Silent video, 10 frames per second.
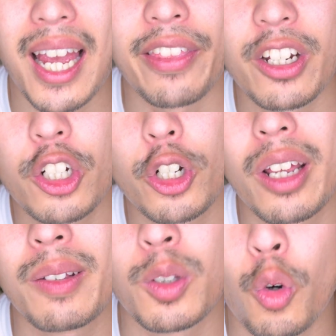And this should
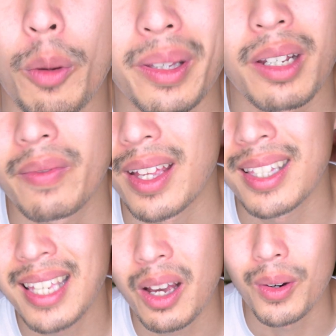absorb some of
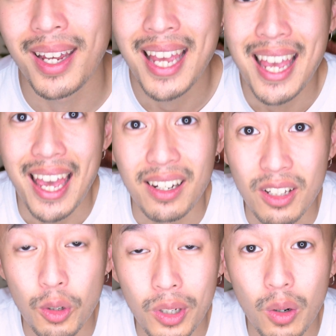that sound, and
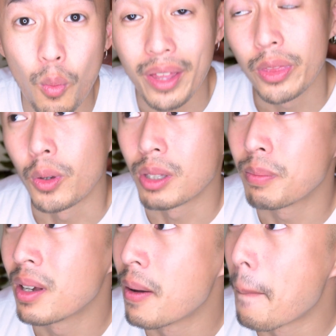it's doing what
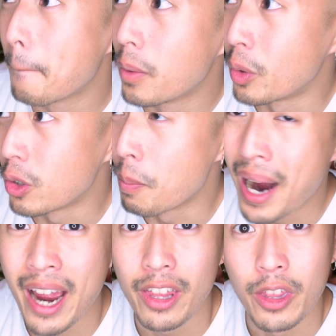those, when you
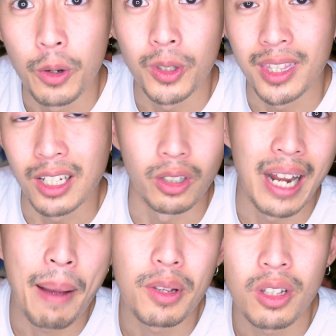buy those things on
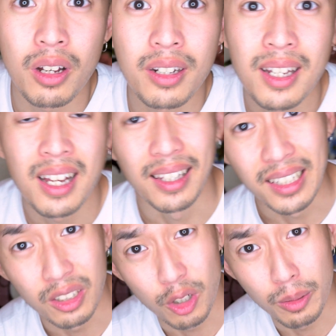Amazon,
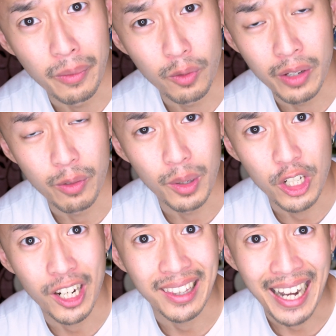like if you
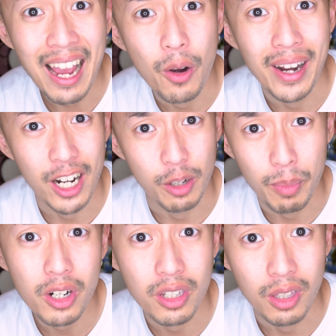want to check that out and actually
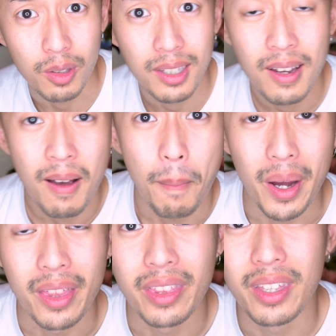purchase those,
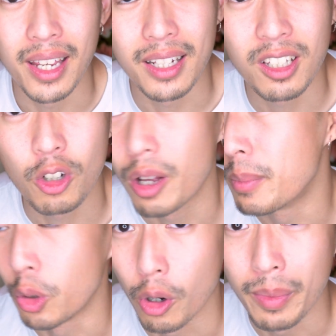but it's to
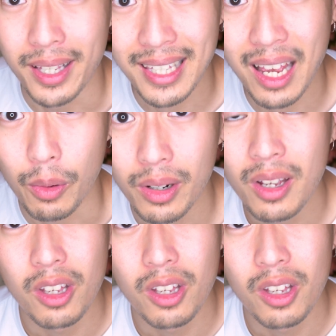absorb the sound.